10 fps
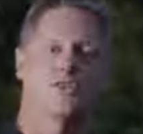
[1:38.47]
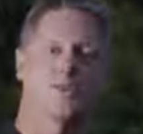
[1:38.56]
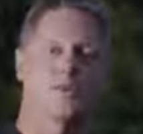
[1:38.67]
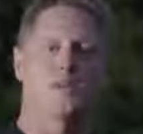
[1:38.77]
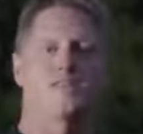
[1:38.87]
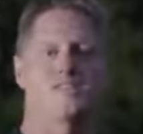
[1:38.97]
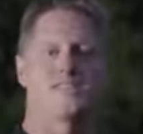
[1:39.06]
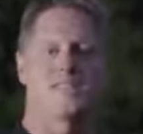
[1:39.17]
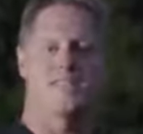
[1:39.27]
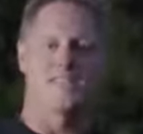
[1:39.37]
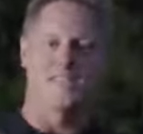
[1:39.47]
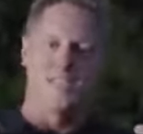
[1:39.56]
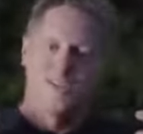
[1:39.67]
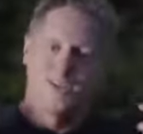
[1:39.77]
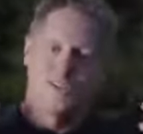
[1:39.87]
typical sexy
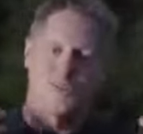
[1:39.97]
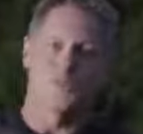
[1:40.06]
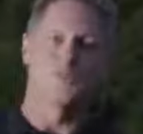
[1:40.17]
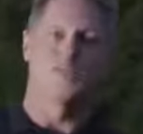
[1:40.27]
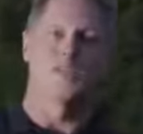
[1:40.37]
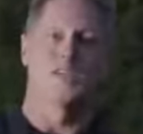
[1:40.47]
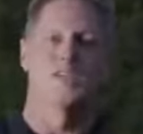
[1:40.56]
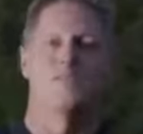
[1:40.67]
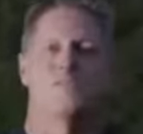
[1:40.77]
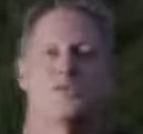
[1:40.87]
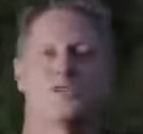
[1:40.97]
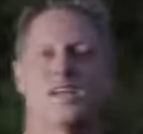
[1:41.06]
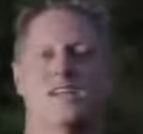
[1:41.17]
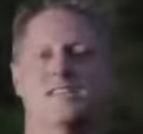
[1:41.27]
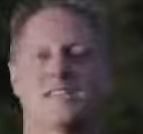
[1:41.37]
surfacing
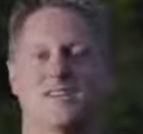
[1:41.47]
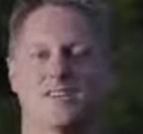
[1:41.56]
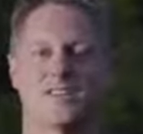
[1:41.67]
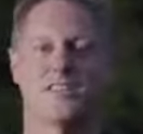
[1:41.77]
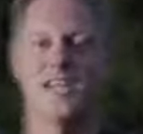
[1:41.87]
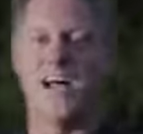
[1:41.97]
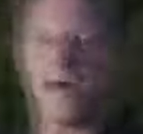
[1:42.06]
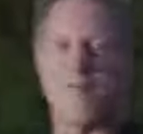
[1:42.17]
Mercedes cars are